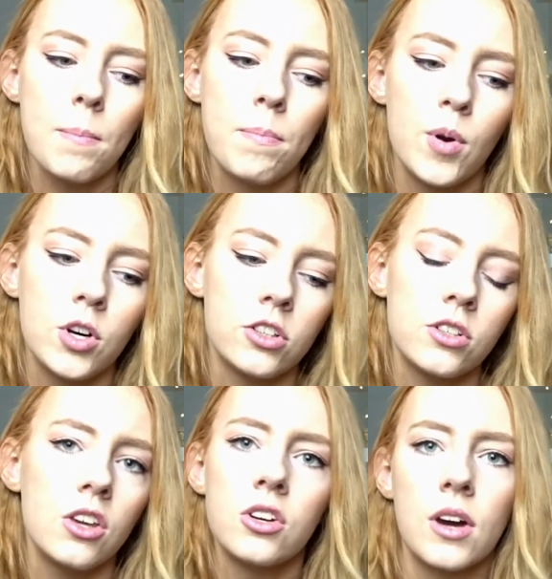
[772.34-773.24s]

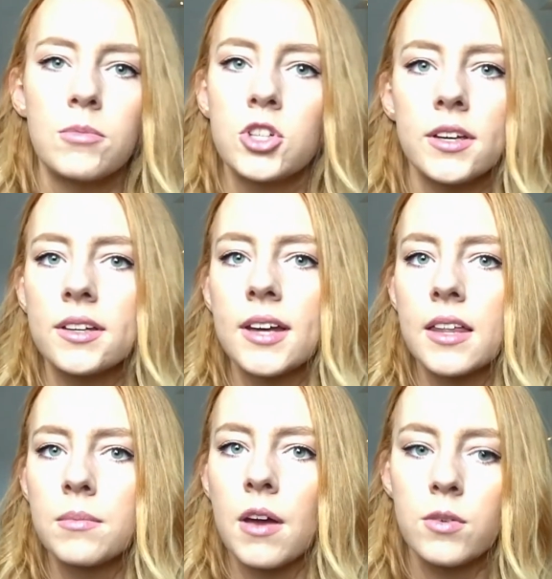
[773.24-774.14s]
But you know, I'm sure you can get
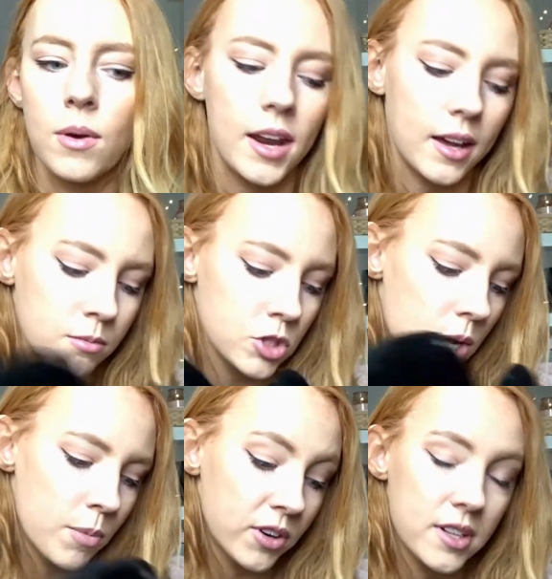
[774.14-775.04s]
them everywhere. Like I'm
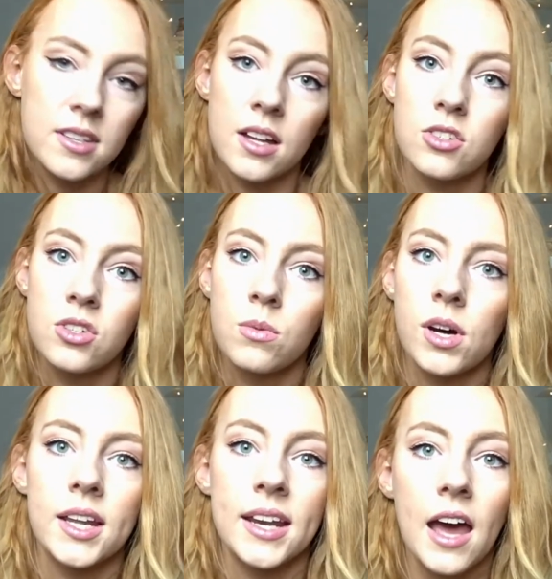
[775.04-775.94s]
sure Bondi Sands do
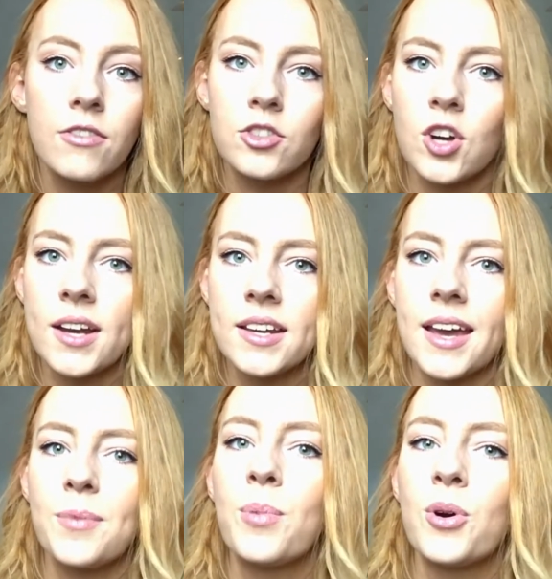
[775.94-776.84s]
one, and I haven't tried it
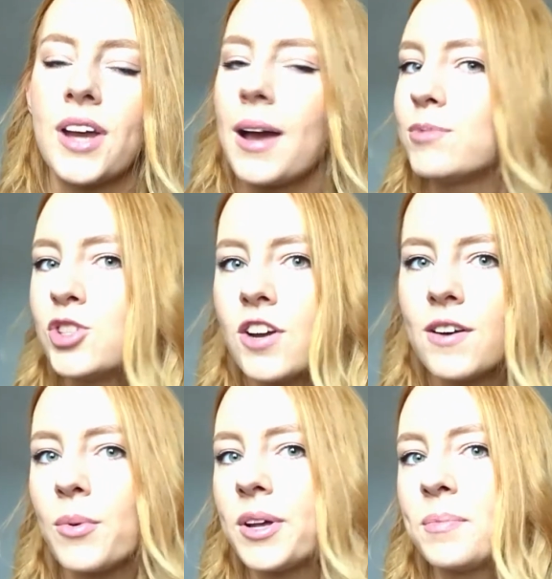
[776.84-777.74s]
yet, but I'm sure
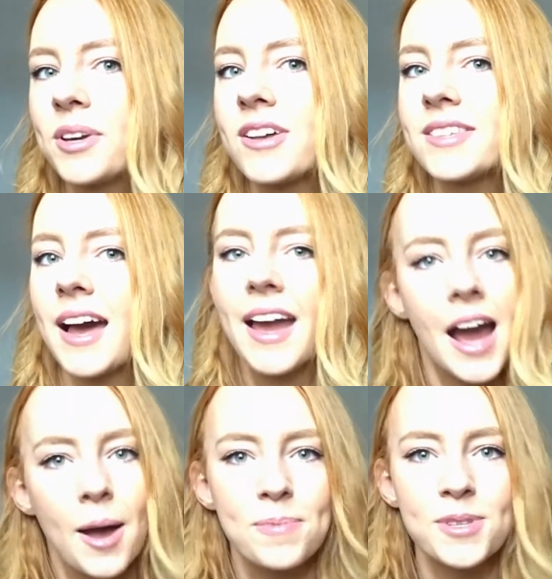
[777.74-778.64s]
I will, because I
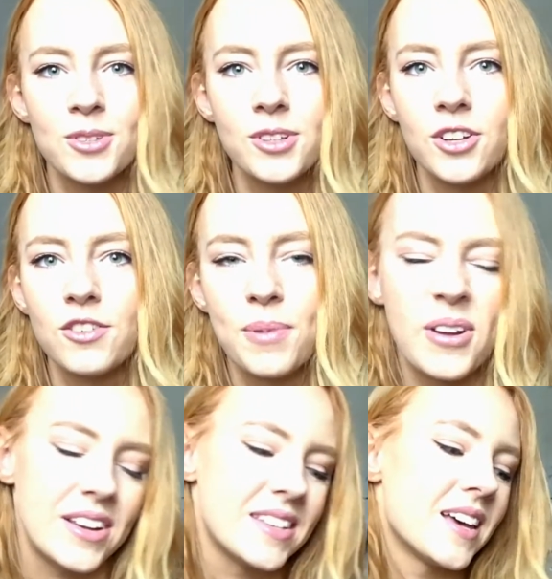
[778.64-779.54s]
absolutely love
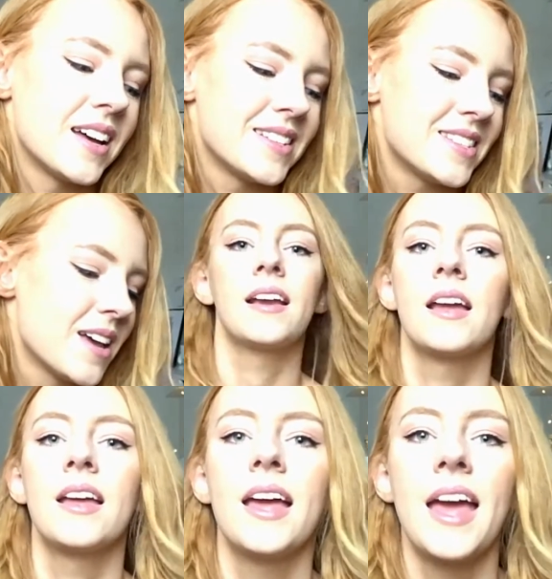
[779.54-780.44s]
Bondi Sands.
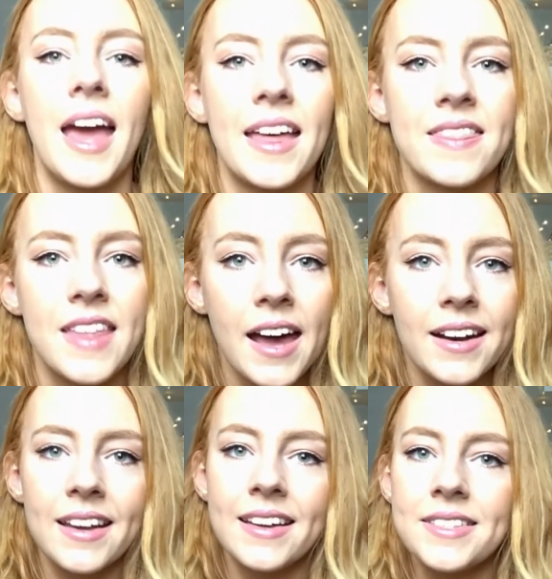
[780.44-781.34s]
And that
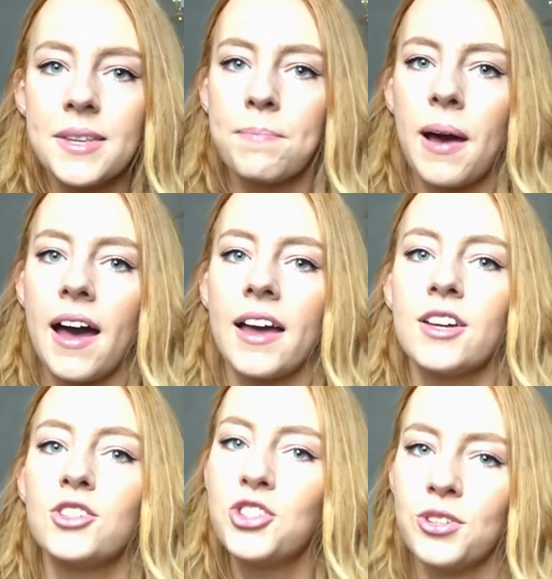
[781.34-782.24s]
is my
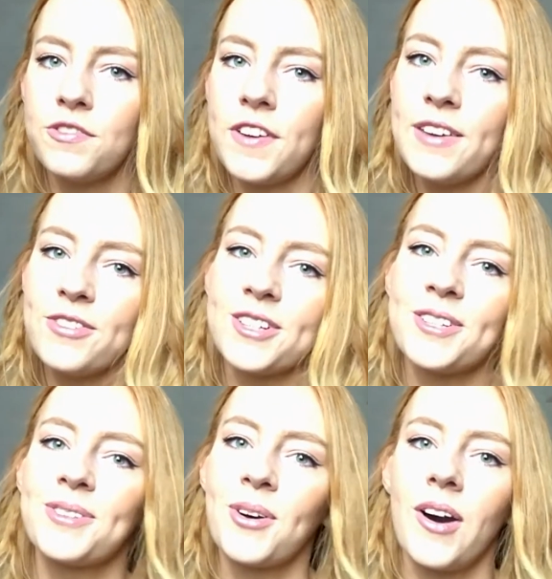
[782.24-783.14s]
June favourites.
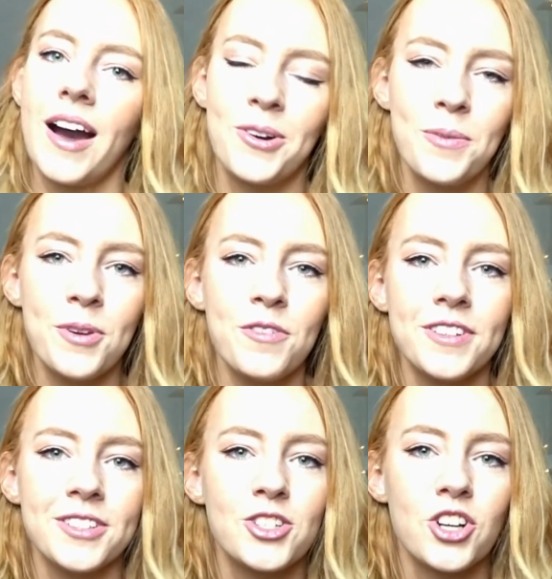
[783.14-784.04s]
So I hope you've
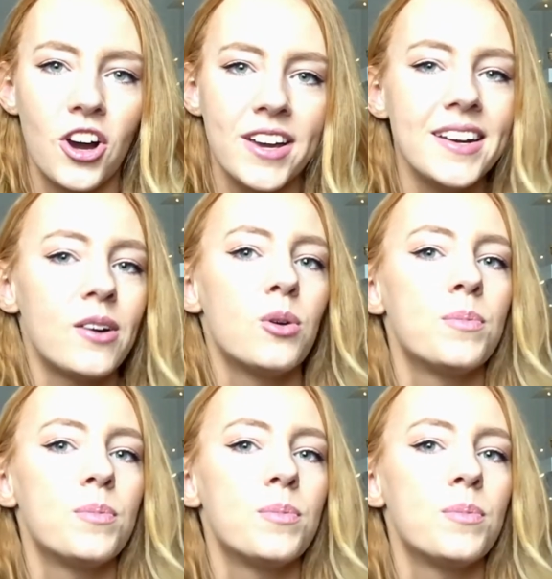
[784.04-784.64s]
enjoyed. I hope